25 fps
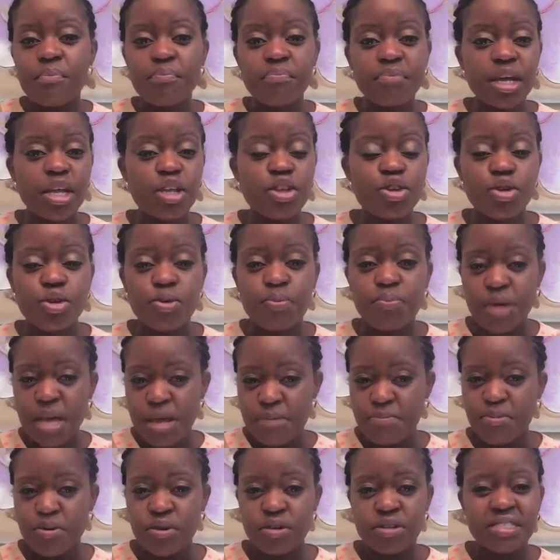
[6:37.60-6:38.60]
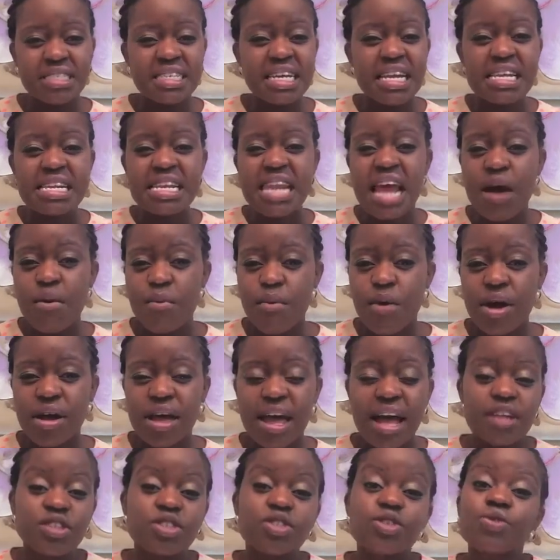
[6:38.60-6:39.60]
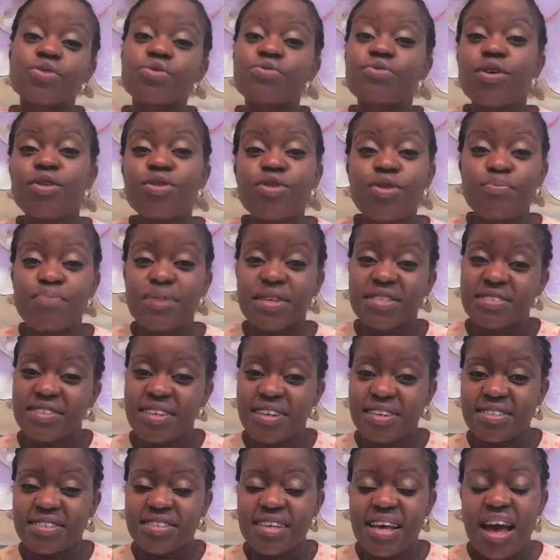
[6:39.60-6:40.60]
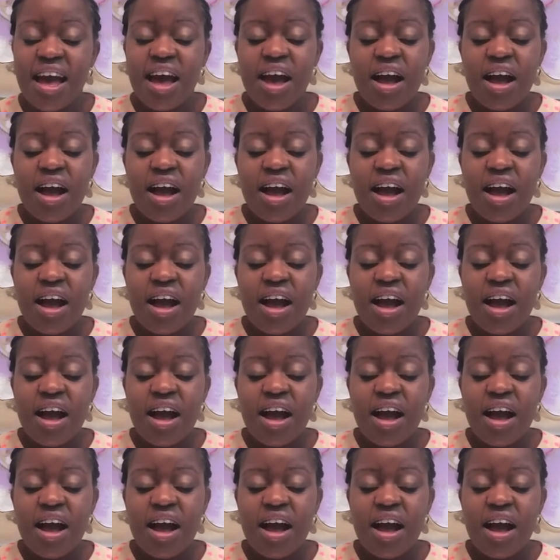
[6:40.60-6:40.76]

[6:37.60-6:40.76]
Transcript: meet new people, to network, and to grow your business.